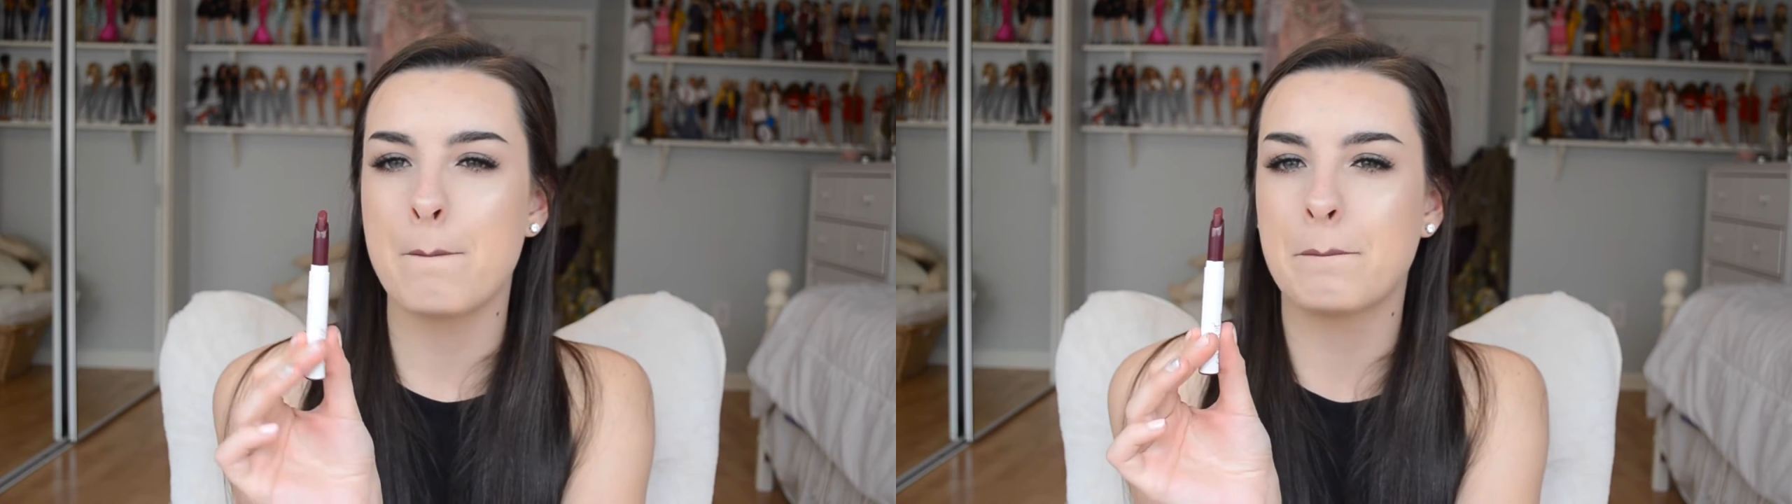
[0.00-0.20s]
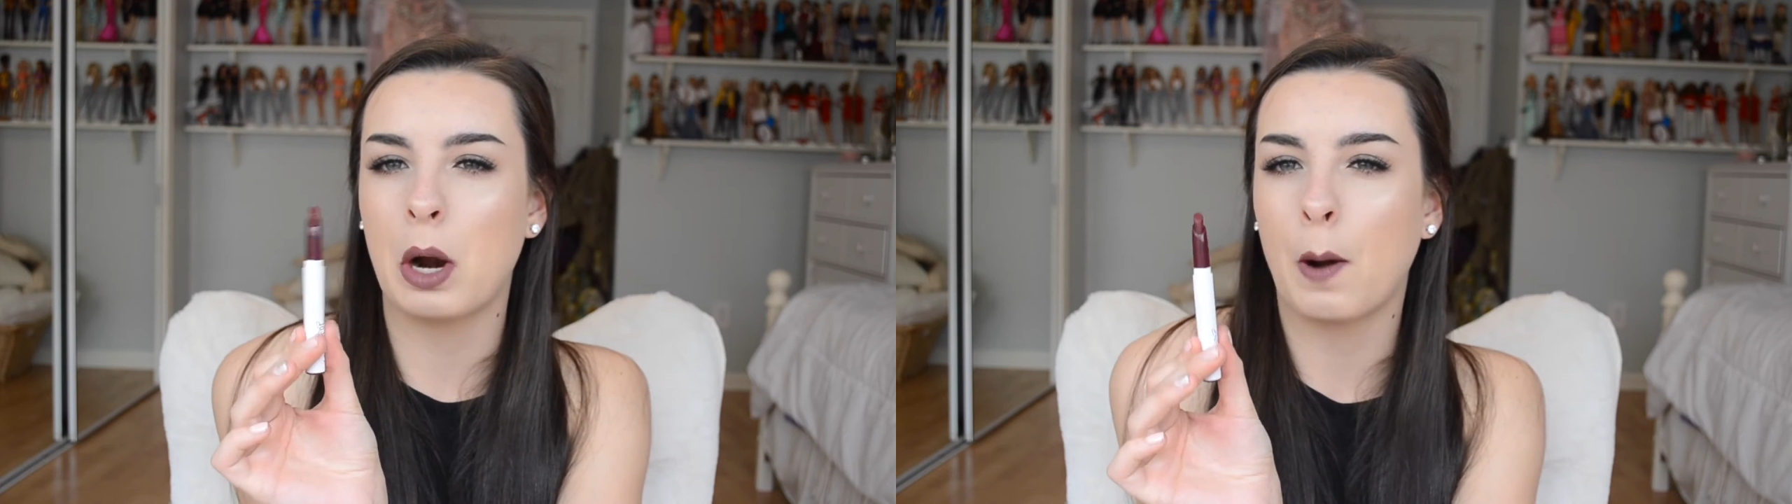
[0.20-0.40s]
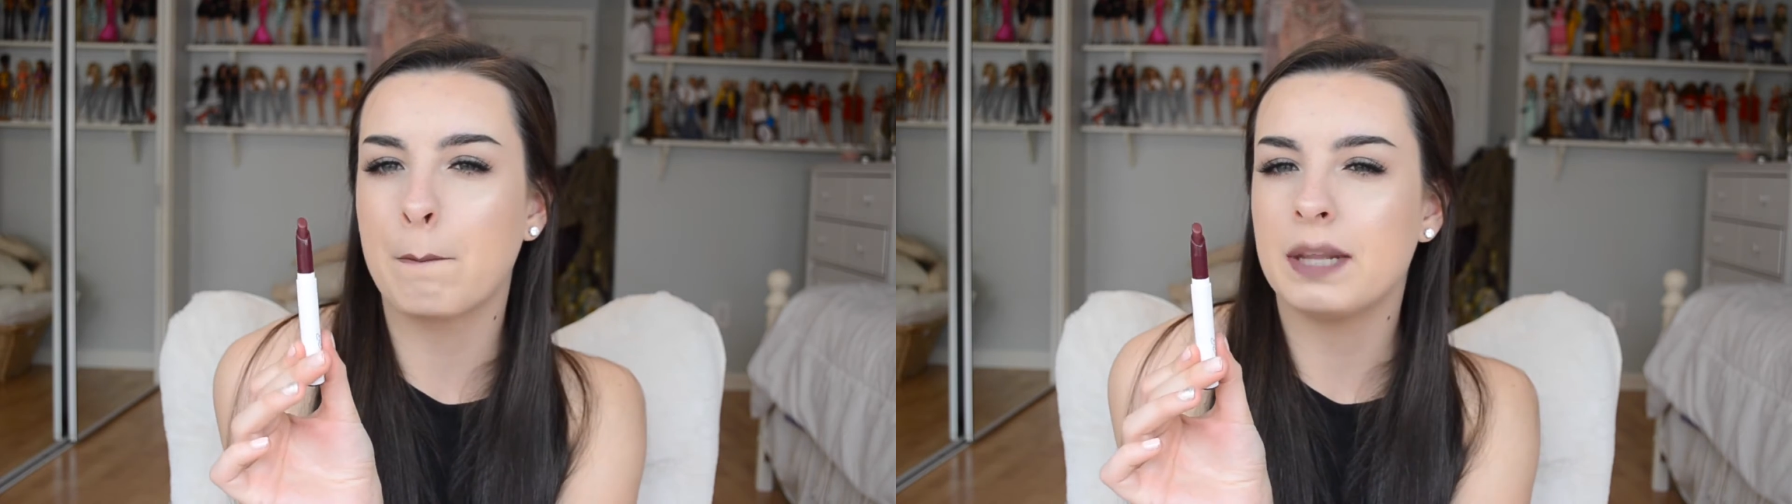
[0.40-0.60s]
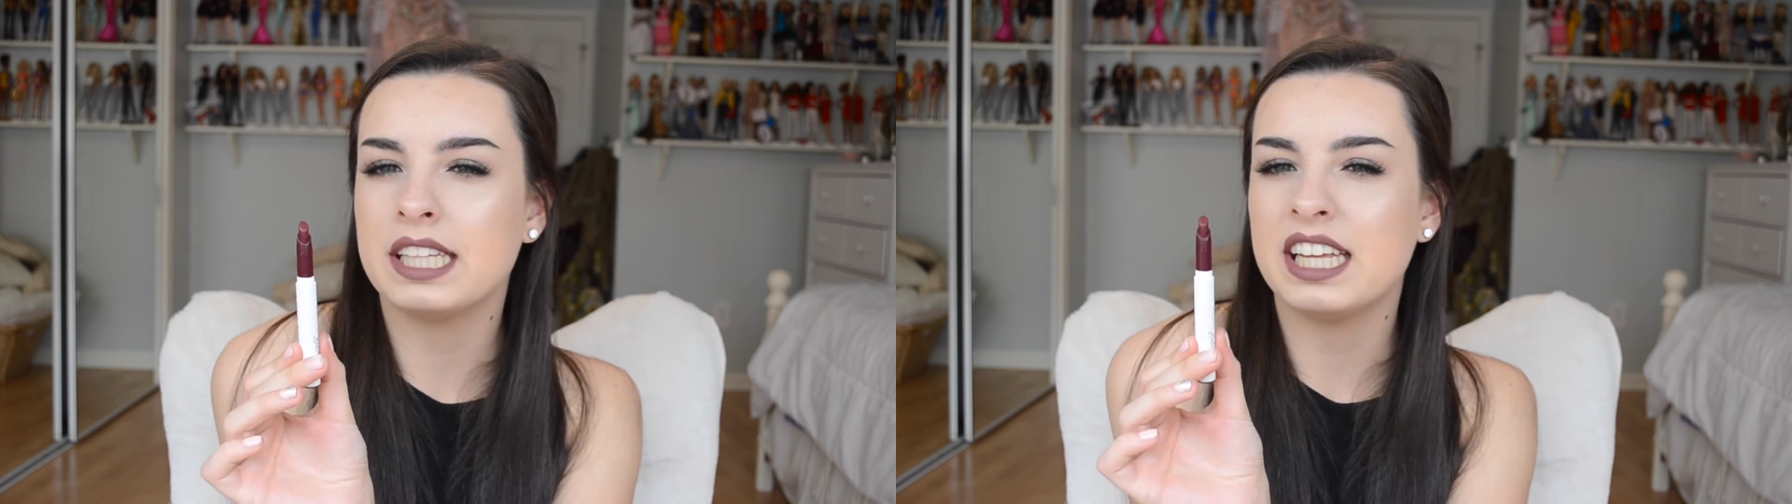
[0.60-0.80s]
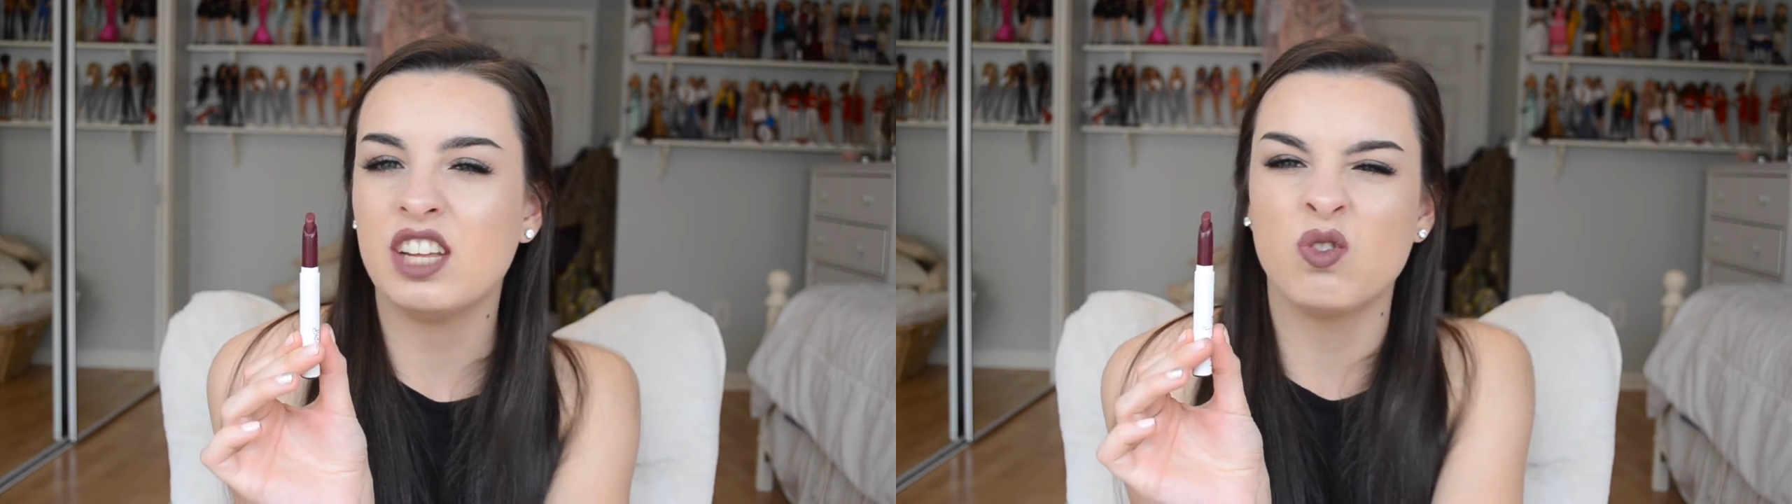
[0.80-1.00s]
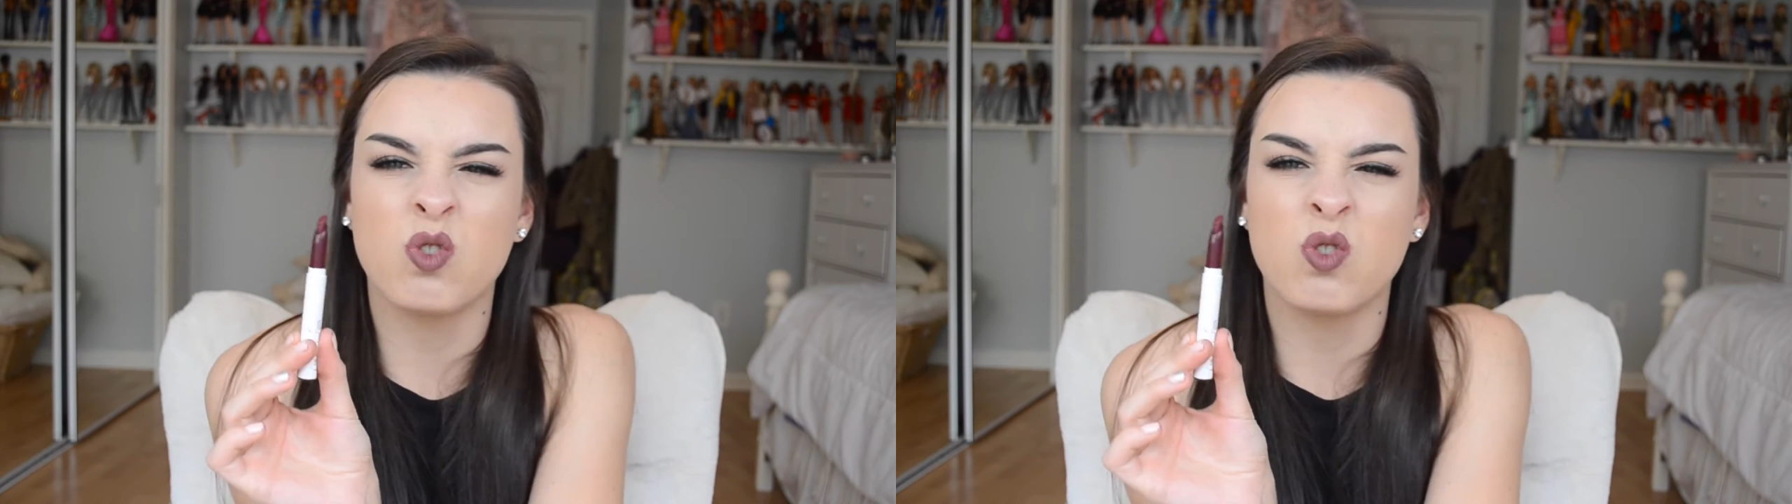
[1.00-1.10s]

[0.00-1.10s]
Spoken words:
purpley